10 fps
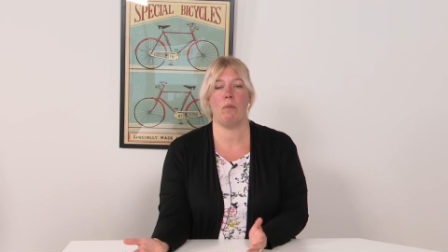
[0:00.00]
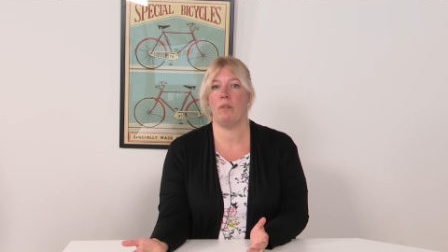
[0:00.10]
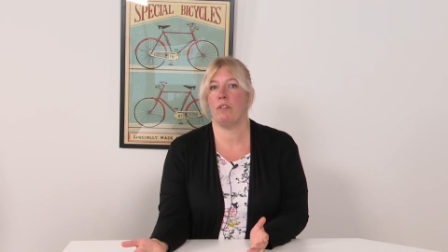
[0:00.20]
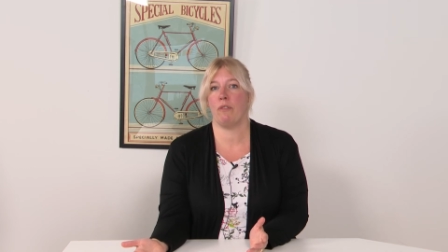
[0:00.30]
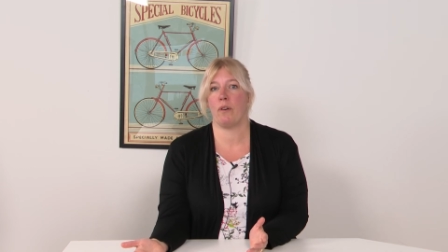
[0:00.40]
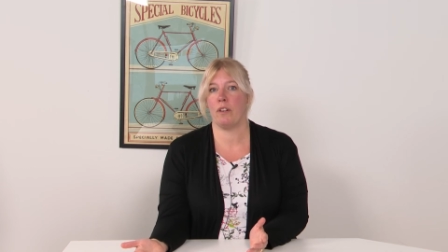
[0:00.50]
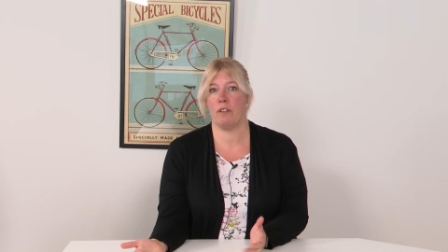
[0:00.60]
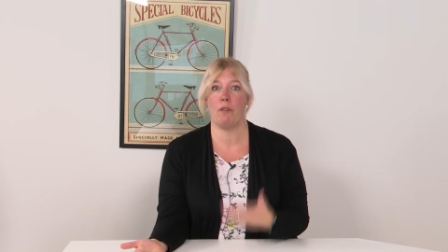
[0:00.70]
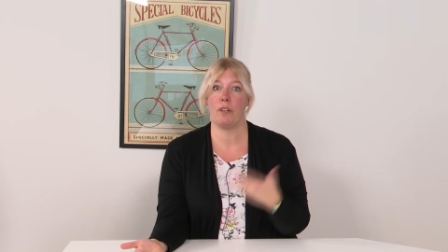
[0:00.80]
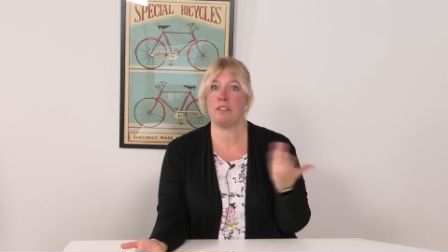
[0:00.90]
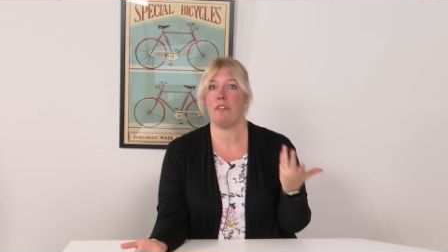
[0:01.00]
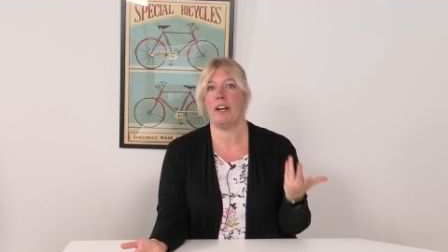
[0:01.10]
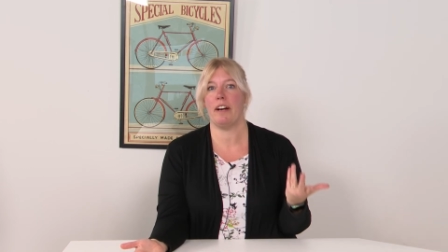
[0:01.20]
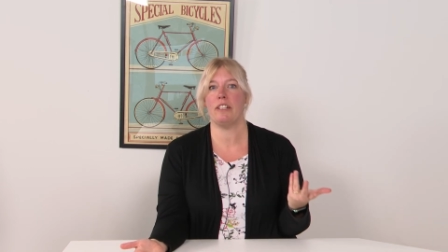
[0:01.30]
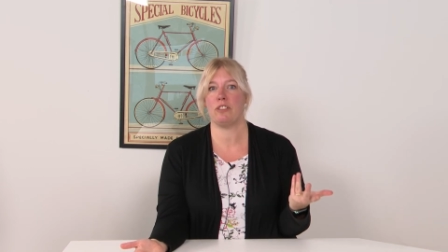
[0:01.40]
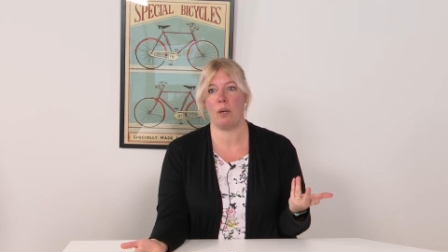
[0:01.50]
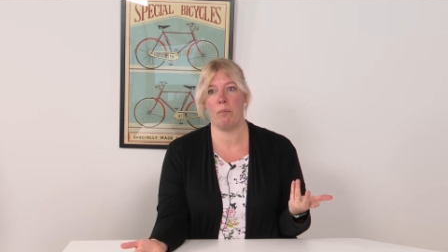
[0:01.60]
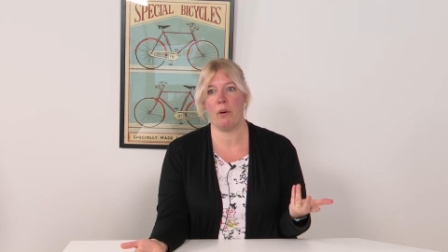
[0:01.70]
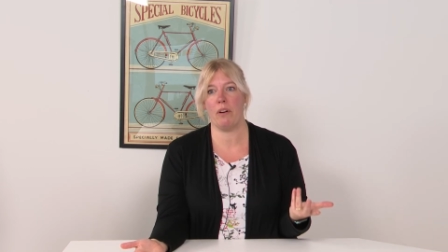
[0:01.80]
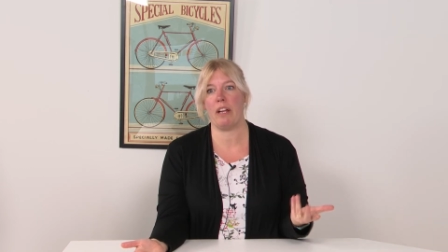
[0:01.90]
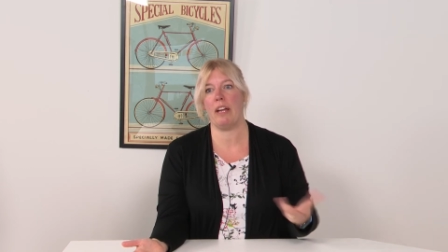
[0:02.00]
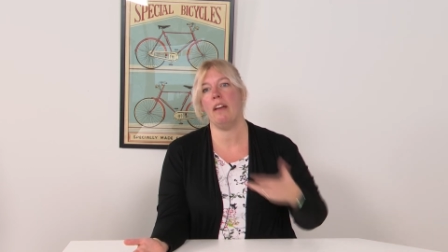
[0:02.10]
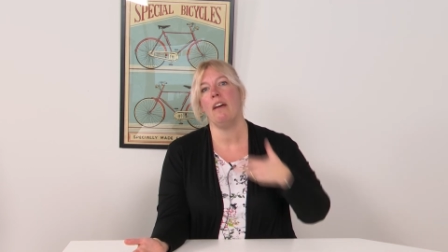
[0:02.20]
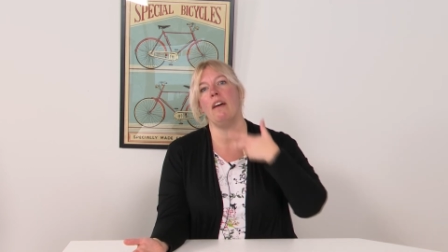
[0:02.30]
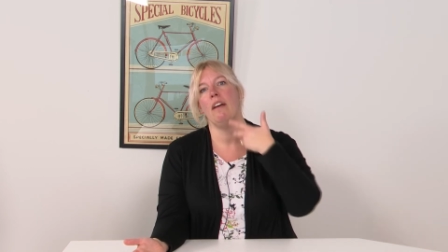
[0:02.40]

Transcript: Well, the forest fire has stopped burning.